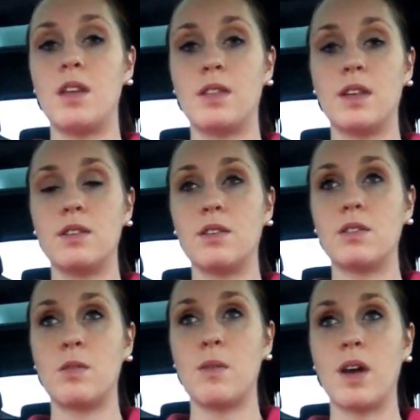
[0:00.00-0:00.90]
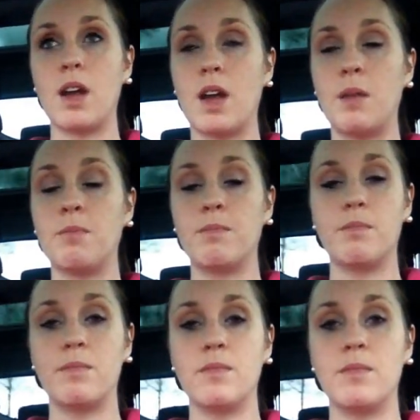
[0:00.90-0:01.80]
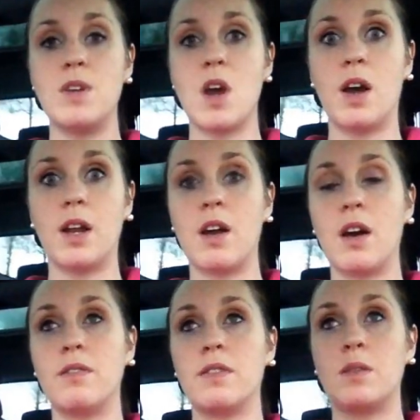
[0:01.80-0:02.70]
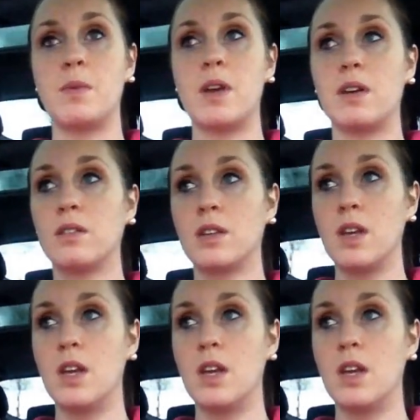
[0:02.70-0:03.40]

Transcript: think that's also why I'm nodding off at the wheel